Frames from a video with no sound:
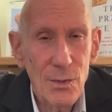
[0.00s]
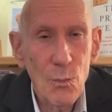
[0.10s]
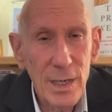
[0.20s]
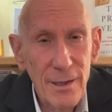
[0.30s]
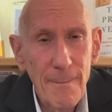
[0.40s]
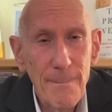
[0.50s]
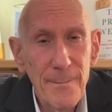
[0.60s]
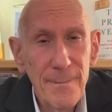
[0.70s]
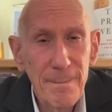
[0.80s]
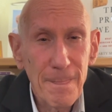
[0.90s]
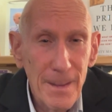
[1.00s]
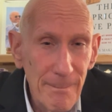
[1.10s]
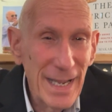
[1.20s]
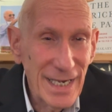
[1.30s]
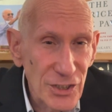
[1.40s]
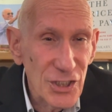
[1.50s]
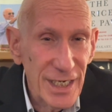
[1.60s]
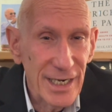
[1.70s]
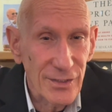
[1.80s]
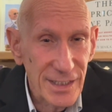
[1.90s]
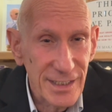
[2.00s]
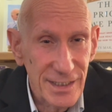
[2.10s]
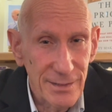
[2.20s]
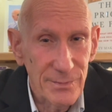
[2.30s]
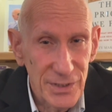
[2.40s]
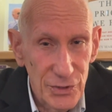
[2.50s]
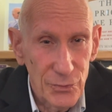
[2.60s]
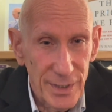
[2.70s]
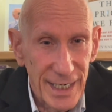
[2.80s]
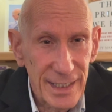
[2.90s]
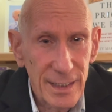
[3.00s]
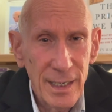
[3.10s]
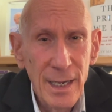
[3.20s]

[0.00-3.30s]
Well, managed care systems do that.